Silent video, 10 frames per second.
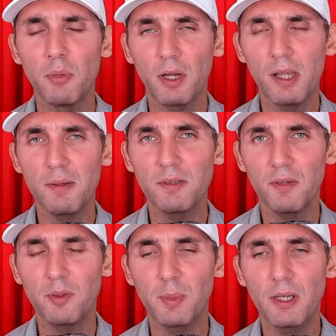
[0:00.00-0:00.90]
proclaiming
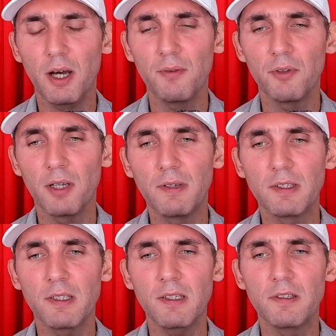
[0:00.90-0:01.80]
himself to be God and
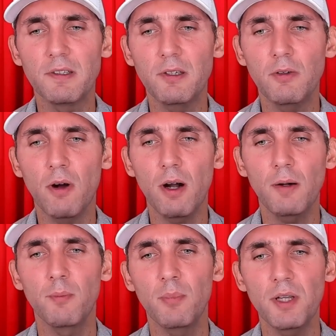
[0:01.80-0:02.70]
forgiving sins, you
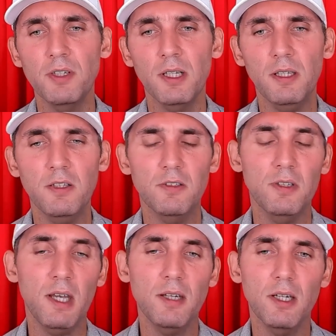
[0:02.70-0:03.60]
are pledging allegiance
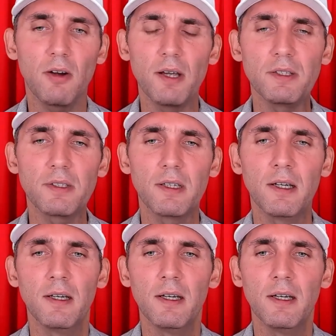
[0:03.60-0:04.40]
to the Antichrist.